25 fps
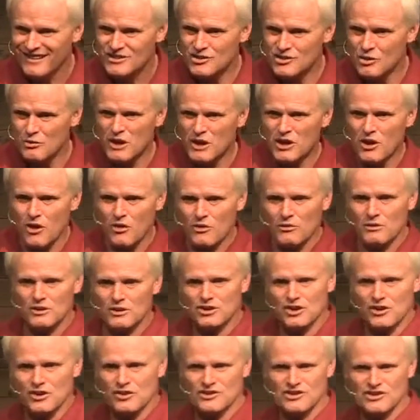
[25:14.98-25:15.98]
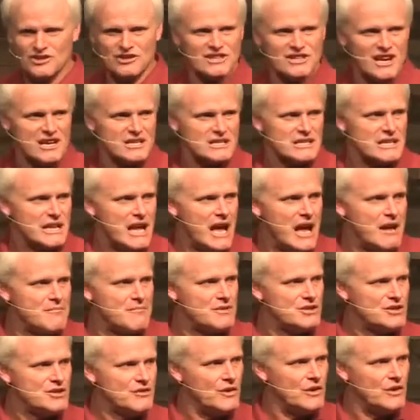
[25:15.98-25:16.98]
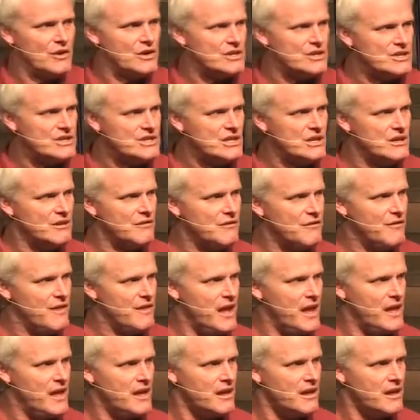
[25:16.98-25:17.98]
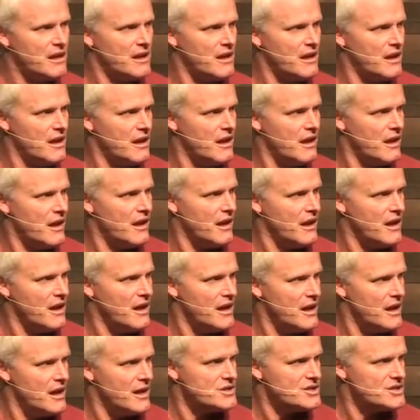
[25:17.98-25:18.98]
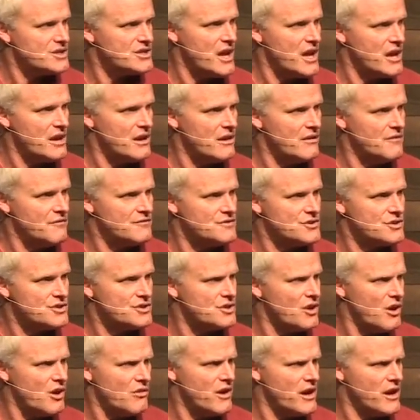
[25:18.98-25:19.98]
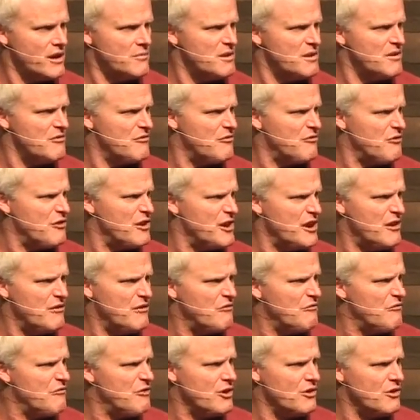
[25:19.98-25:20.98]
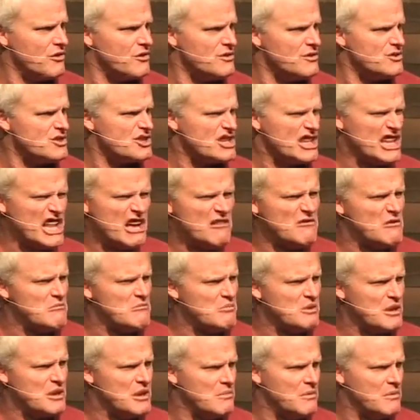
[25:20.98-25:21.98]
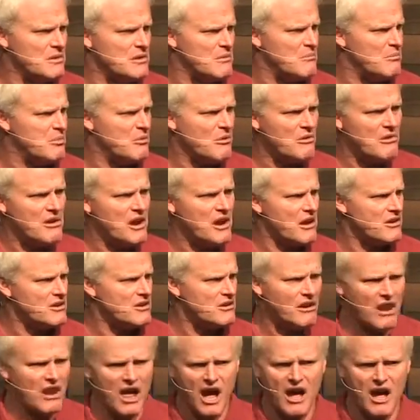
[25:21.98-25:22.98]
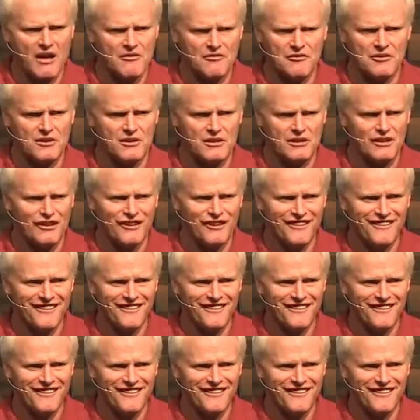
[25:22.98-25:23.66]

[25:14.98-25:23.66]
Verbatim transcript: So we go to a church to test the atmosphere to see if they, instead of just already being free and filled and just loving people and pouring out your life and